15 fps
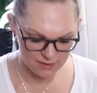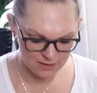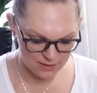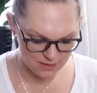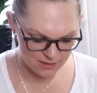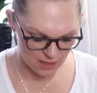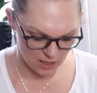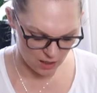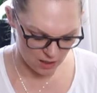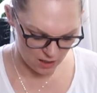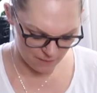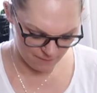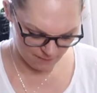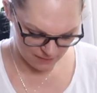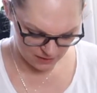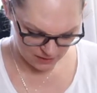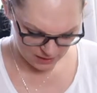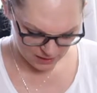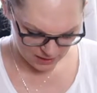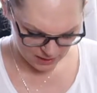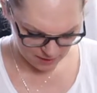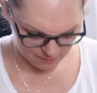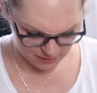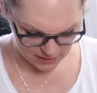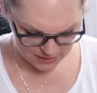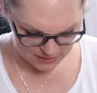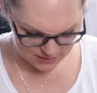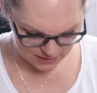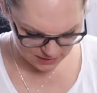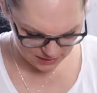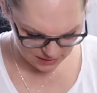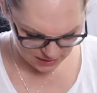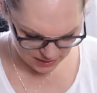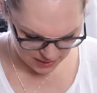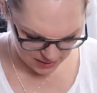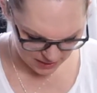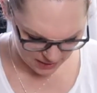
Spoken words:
these are, I'm guessing,